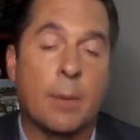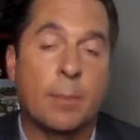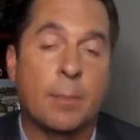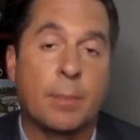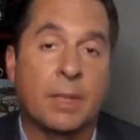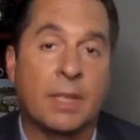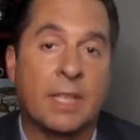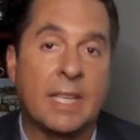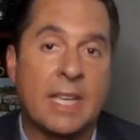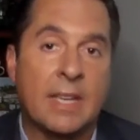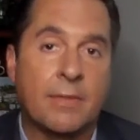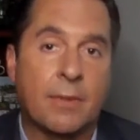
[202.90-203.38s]
now
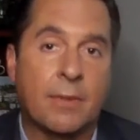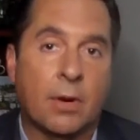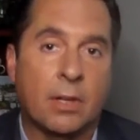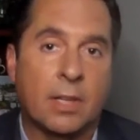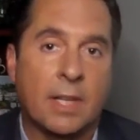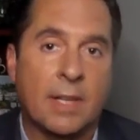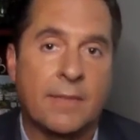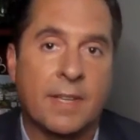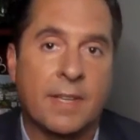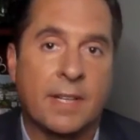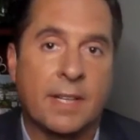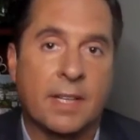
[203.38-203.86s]
believe are
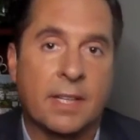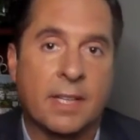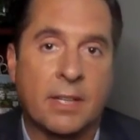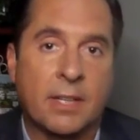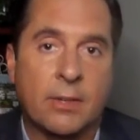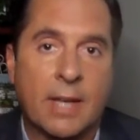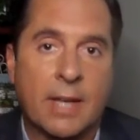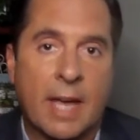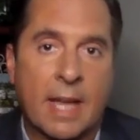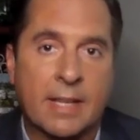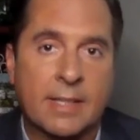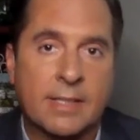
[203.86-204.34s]
living in the
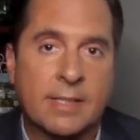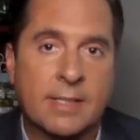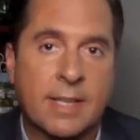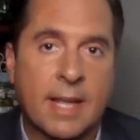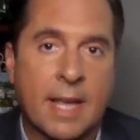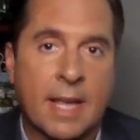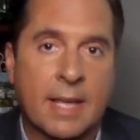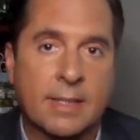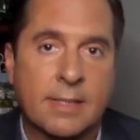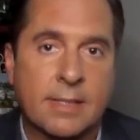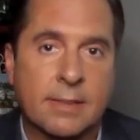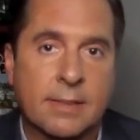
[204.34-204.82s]
United
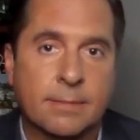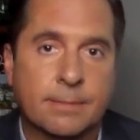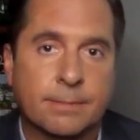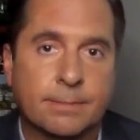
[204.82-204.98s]
States.